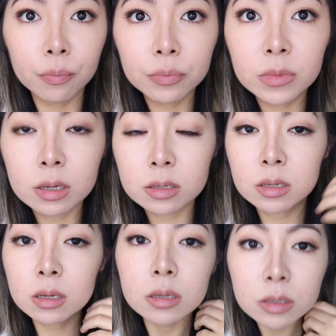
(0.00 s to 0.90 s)

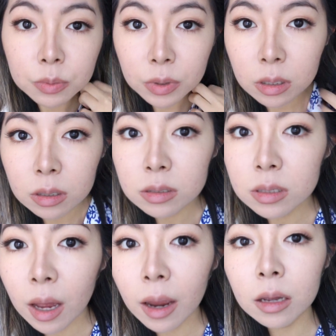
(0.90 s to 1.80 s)
this is what it
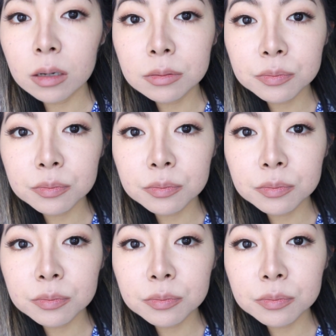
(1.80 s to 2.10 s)
looks like. I